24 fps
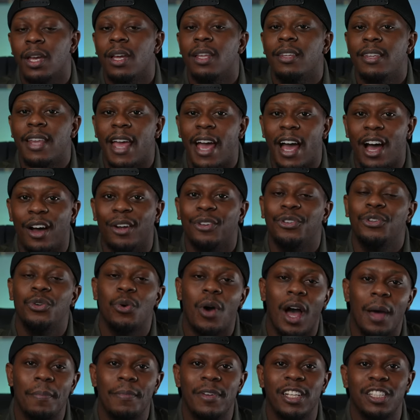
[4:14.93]
Now, do
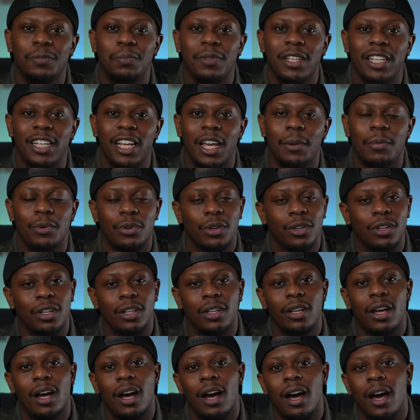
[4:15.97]
I miss being able
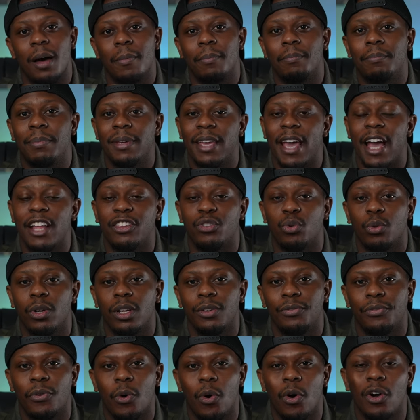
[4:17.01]
to be at
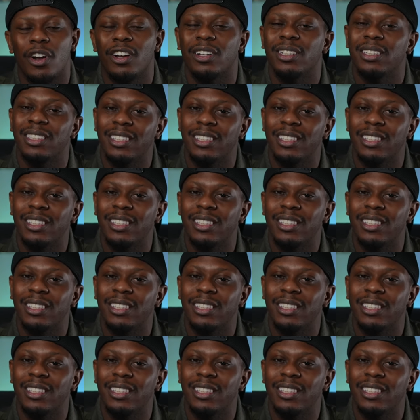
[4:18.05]
24?